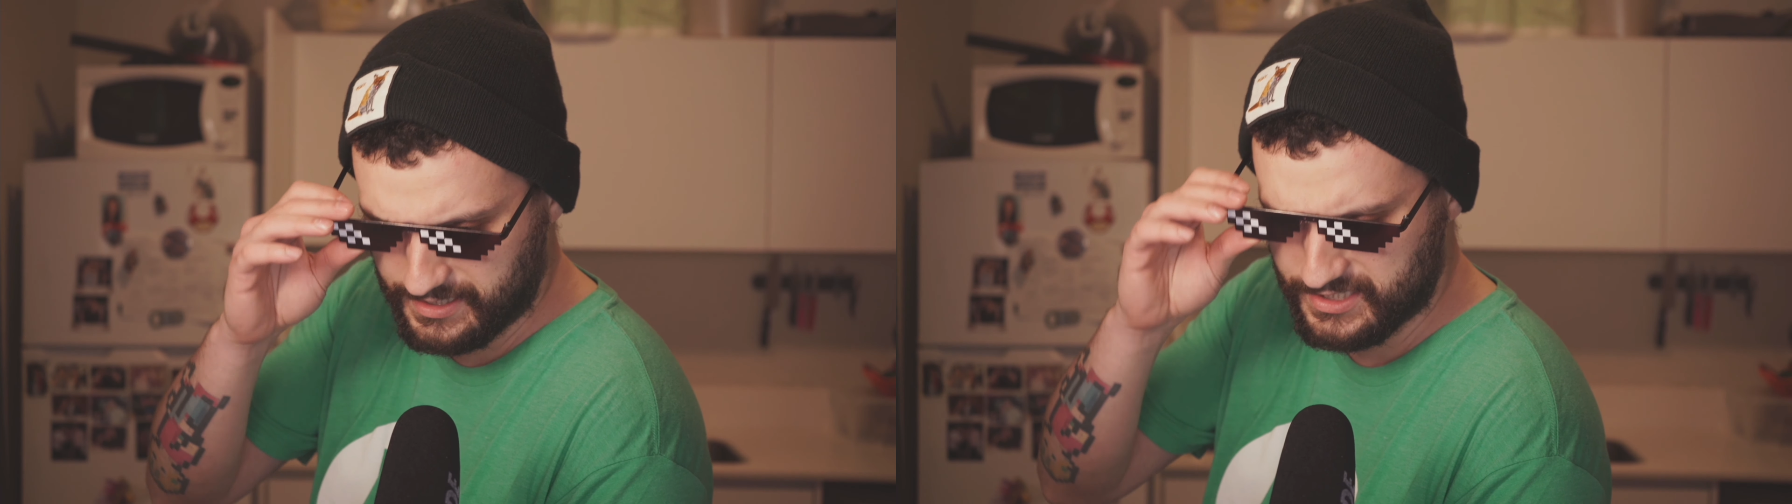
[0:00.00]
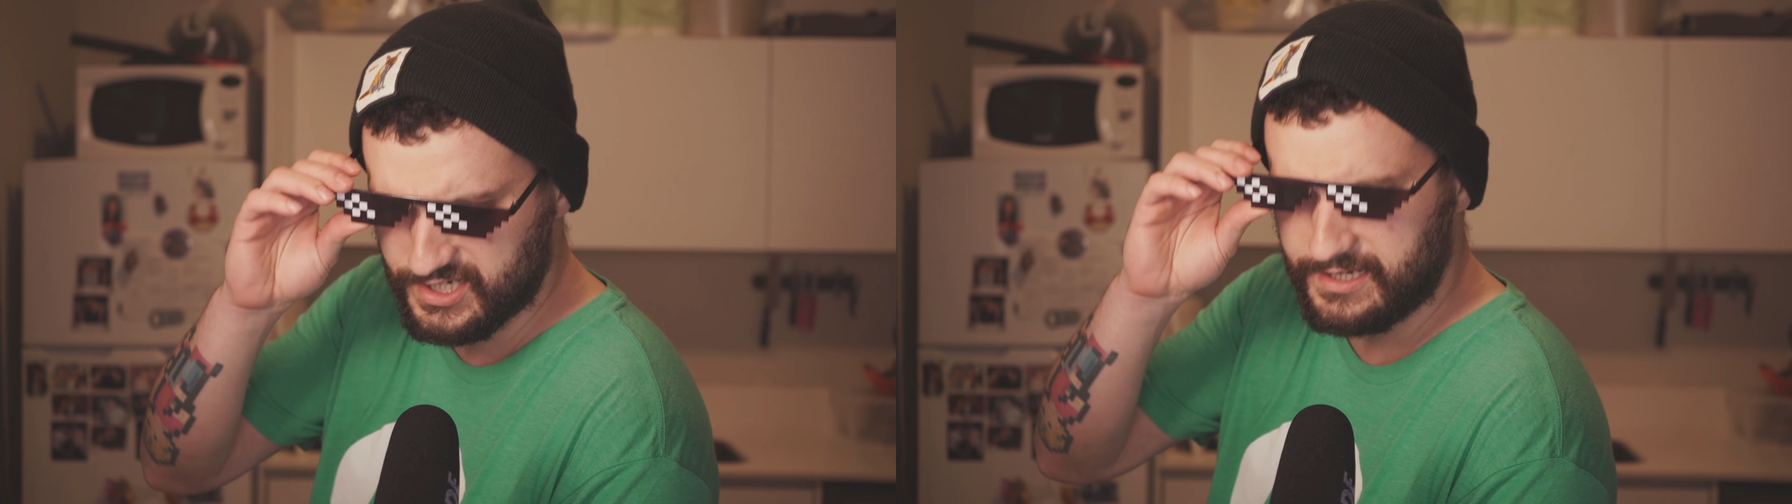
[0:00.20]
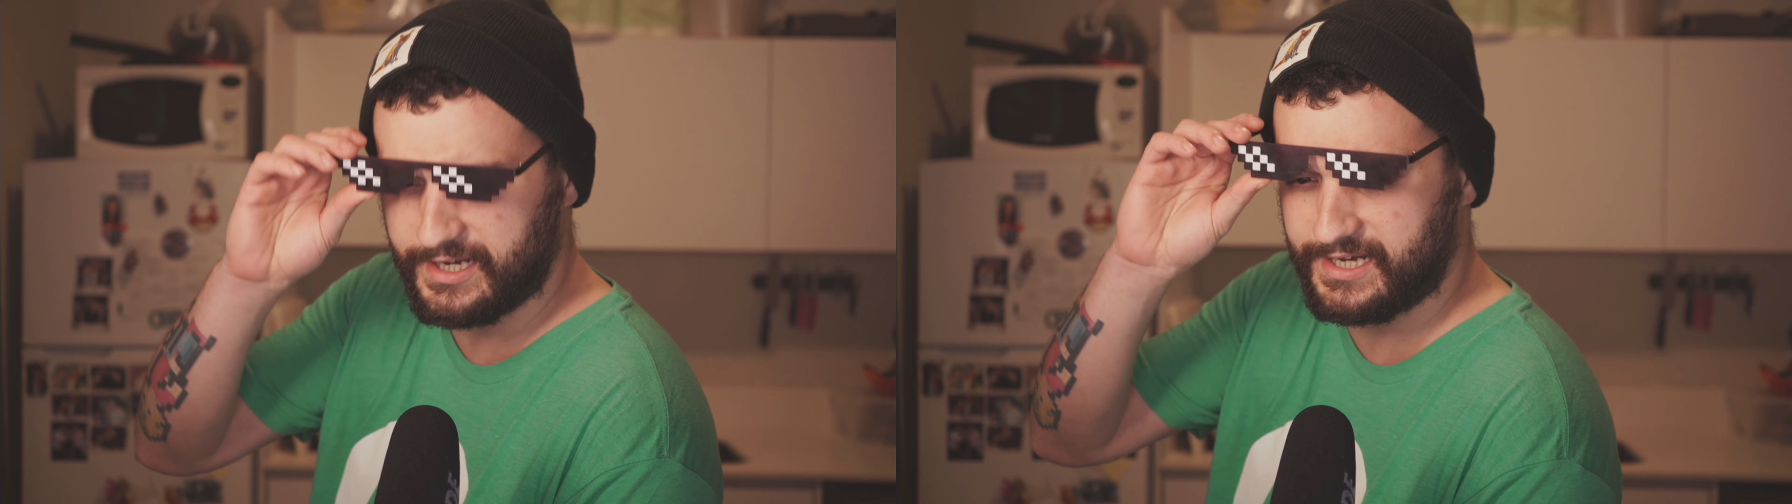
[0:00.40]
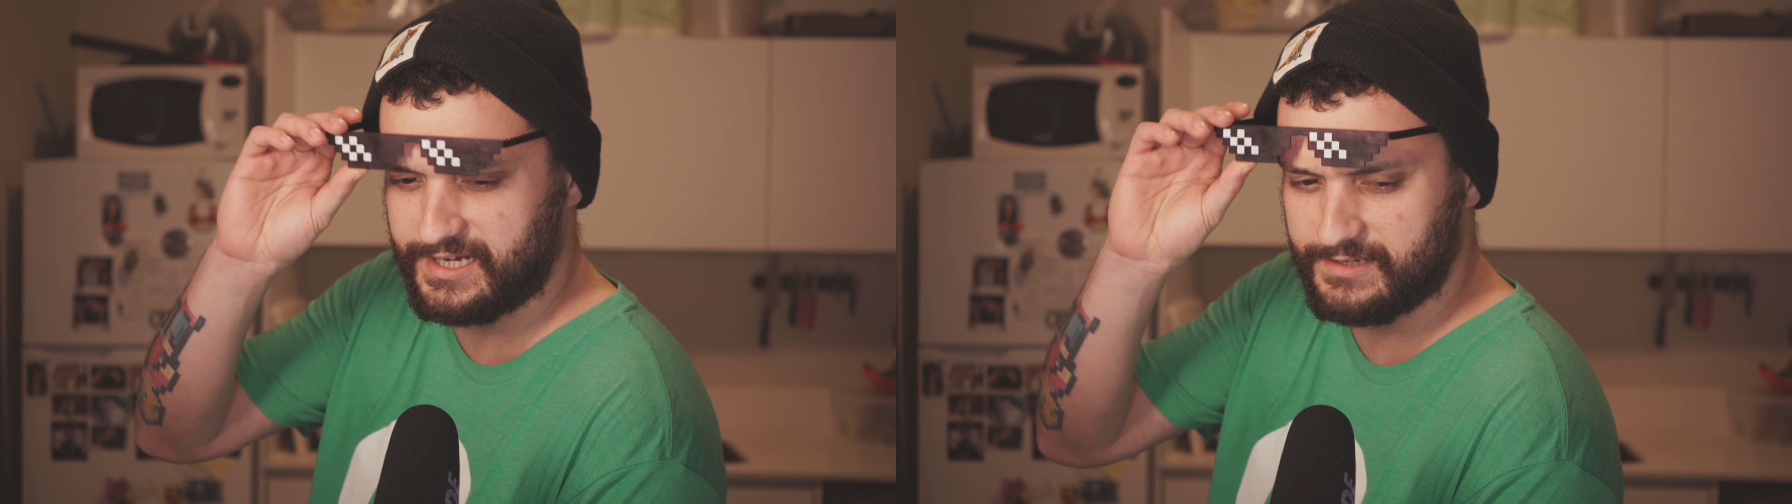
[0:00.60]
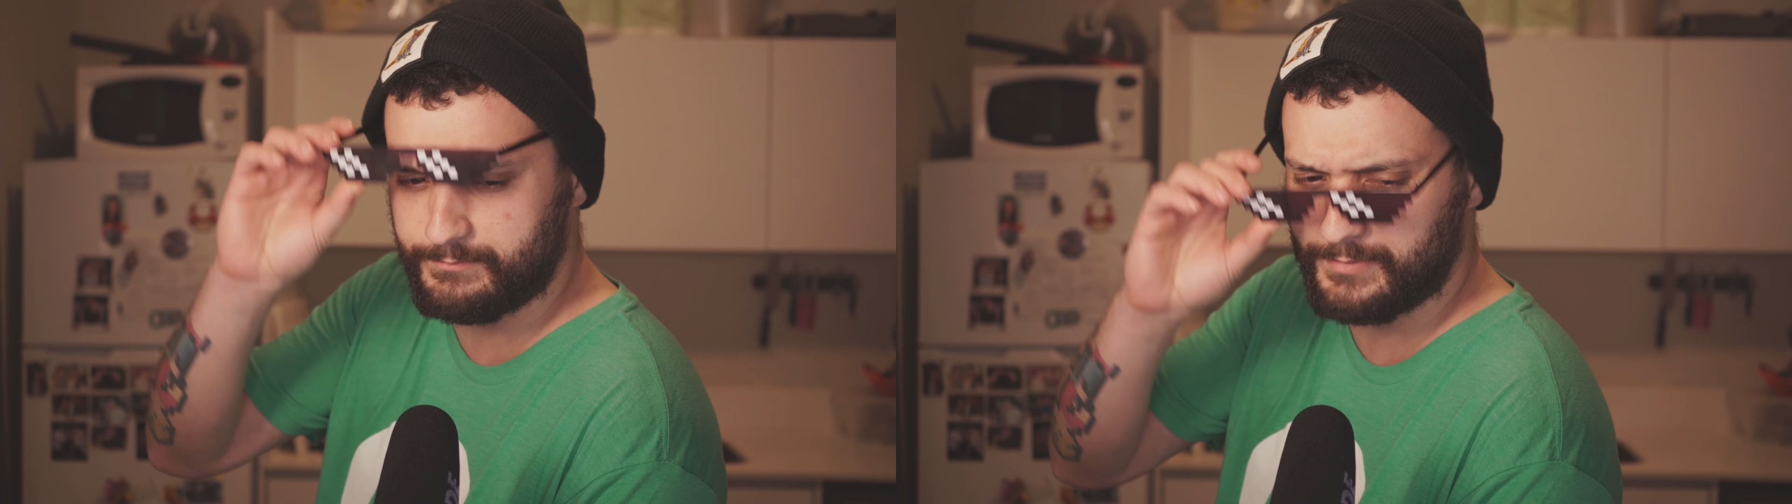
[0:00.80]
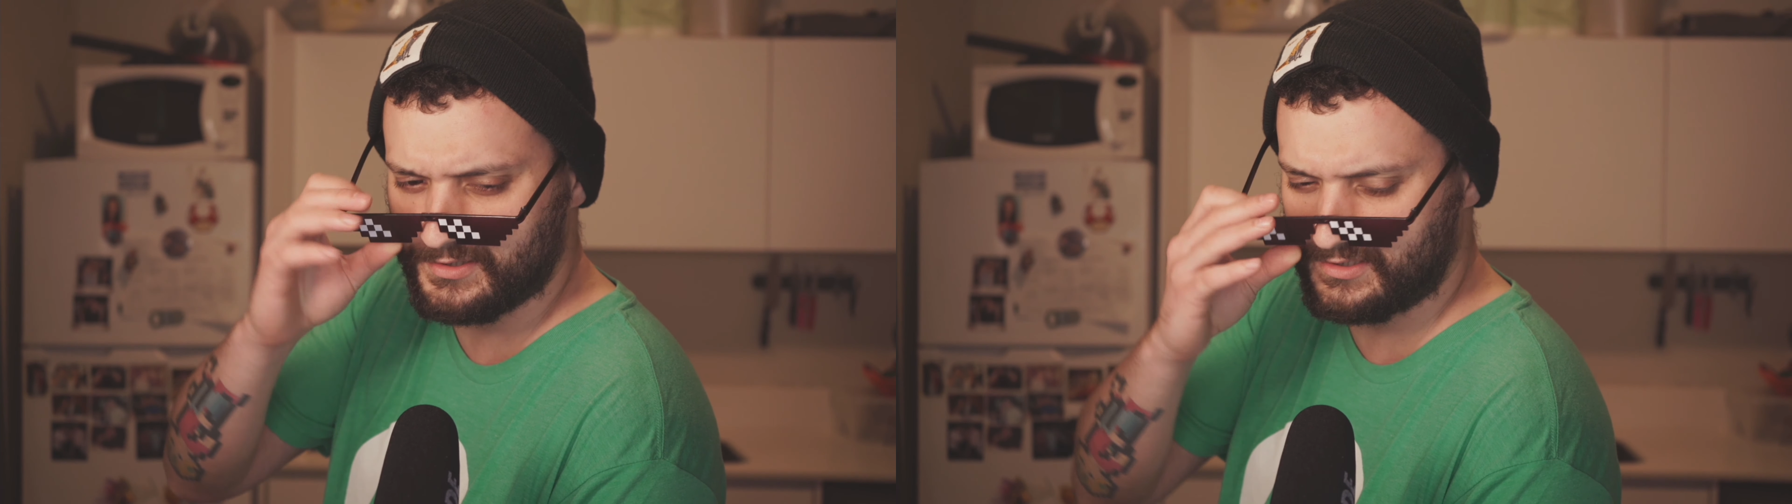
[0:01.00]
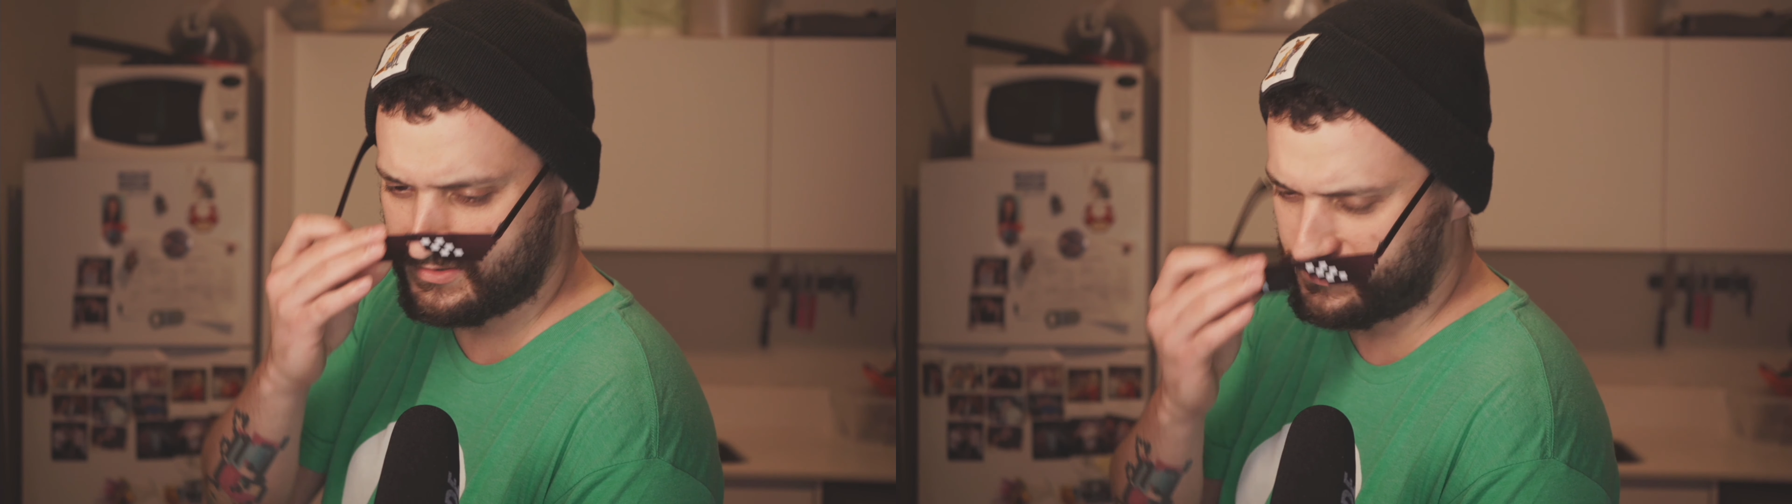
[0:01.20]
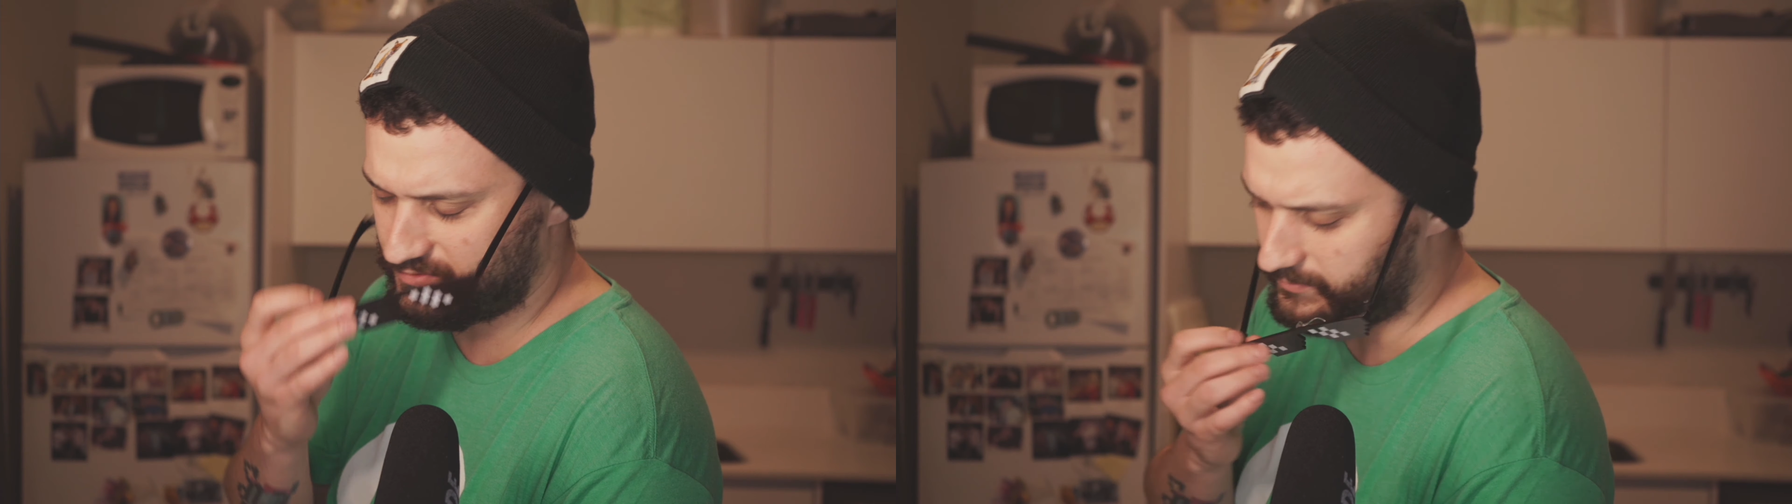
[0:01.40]
Actually, Regina bought
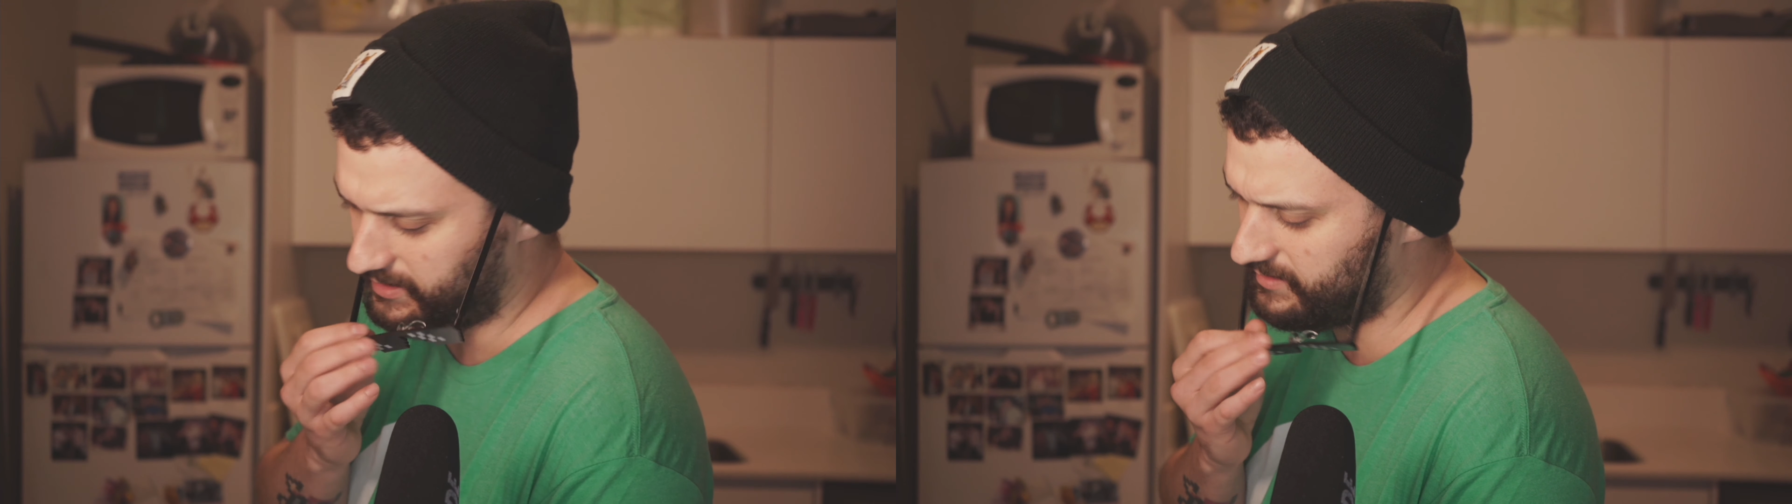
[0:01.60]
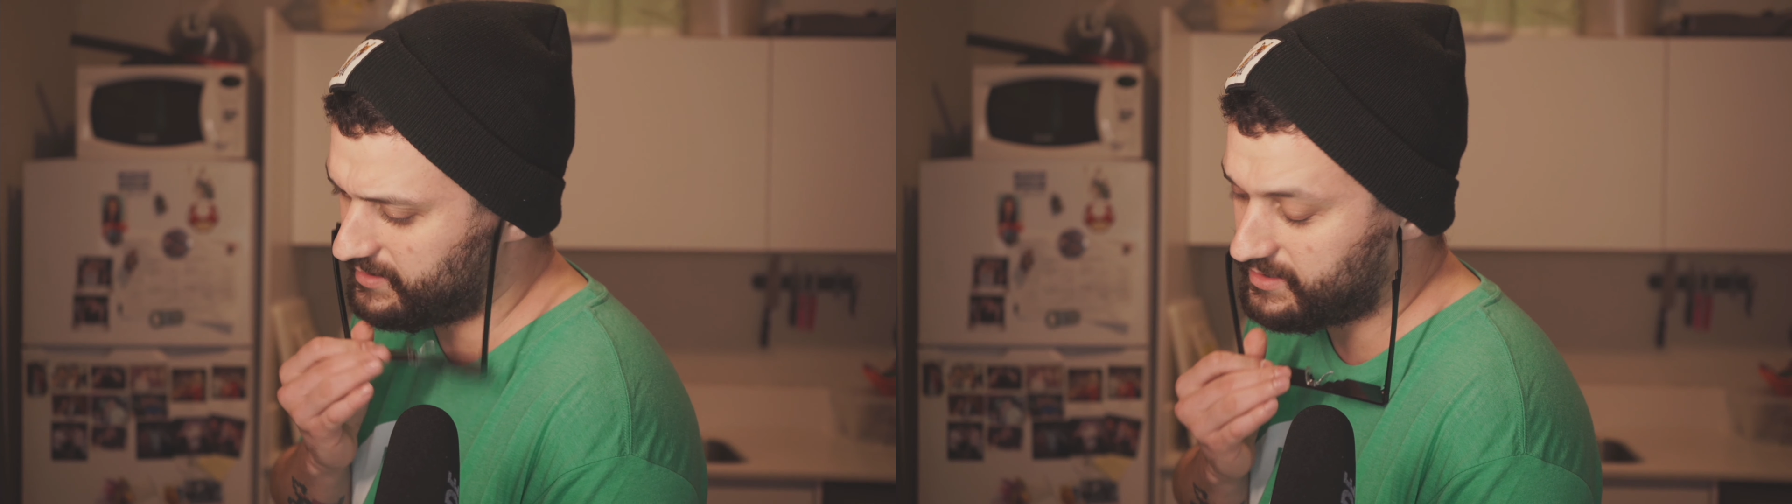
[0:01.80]
those for me.